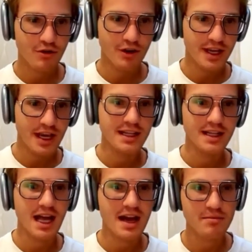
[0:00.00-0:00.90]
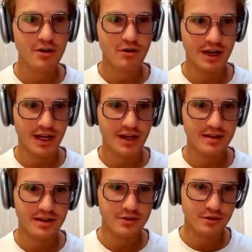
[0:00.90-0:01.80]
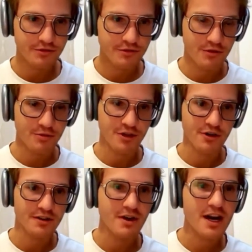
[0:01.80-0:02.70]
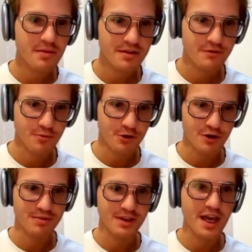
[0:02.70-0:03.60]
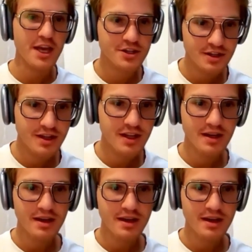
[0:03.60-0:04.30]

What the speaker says: calling LLM, calling the tool from your environment, from your application,